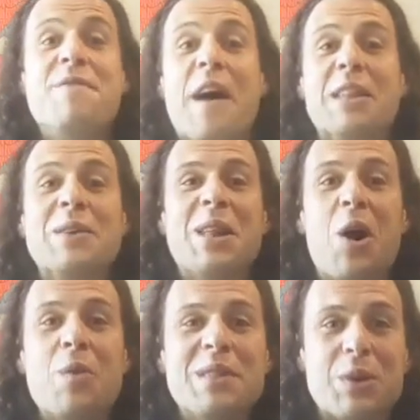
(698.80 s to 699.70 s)
Follow
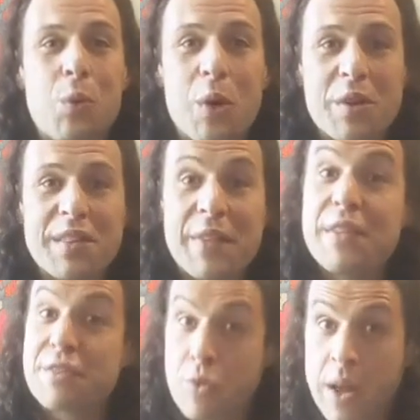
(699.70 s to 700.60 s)
along with the words on
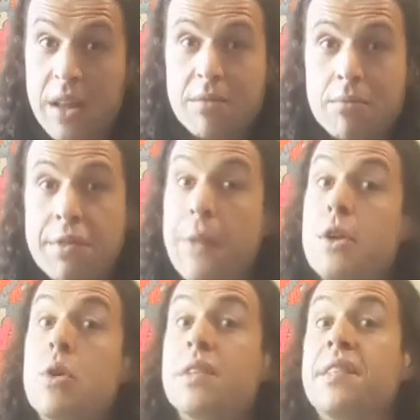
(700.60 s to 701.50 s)
the screen so
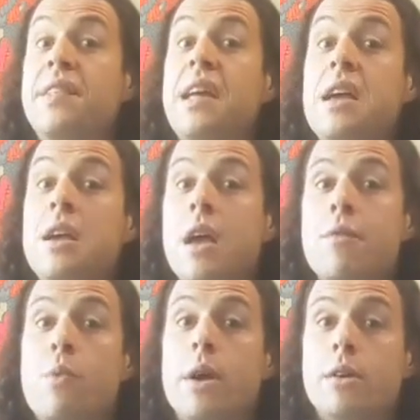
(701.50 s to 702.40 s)
that you can see
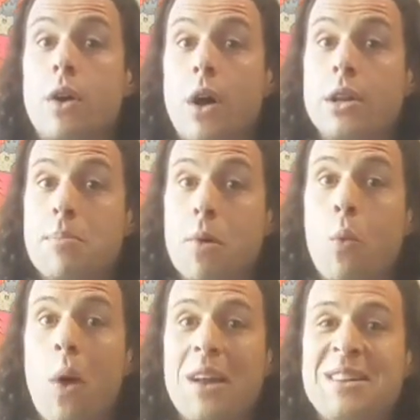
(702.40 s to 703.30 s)
if we are on number
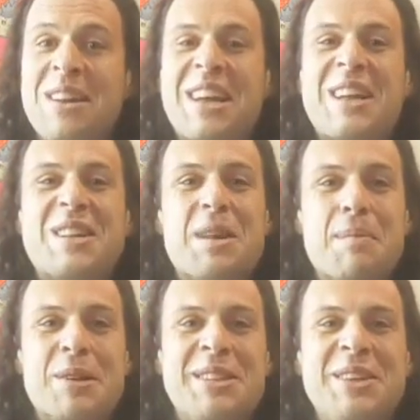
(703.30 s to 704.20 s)
one,
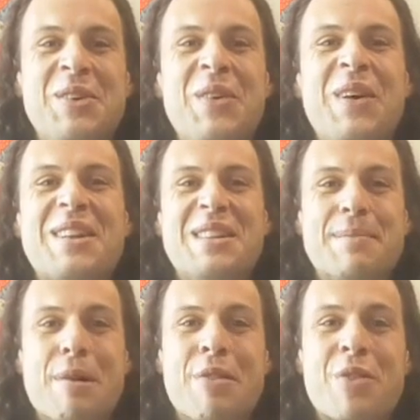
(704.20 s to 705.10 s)
number two,
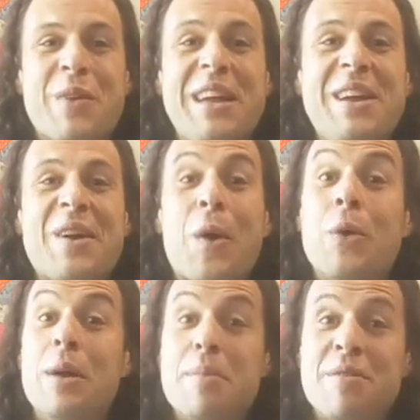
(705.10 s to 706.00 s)
number three,
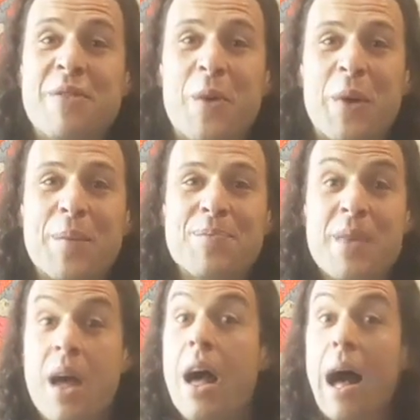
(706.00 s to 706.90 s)
or number four.
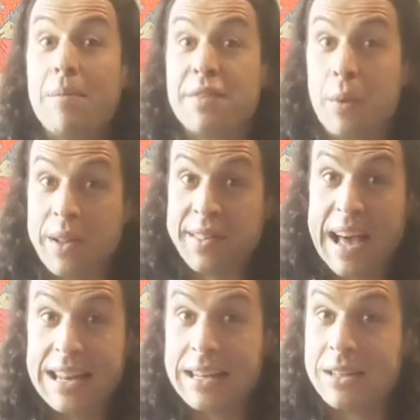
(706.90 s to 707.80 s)
I'm so
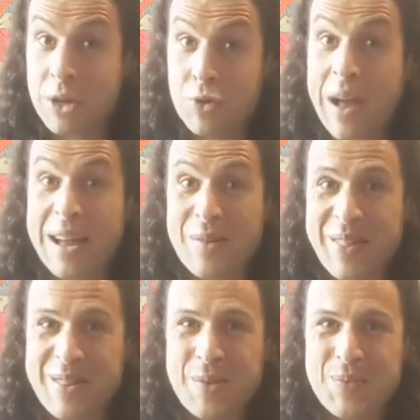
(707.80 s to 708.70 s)
excited to try it
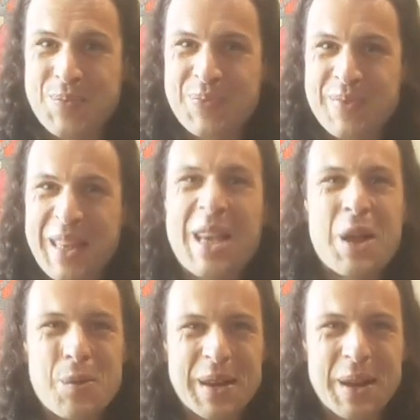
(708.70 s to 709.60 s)
with you.
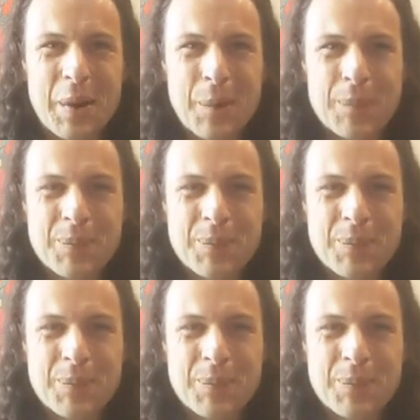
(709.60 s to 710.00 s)
Here we go.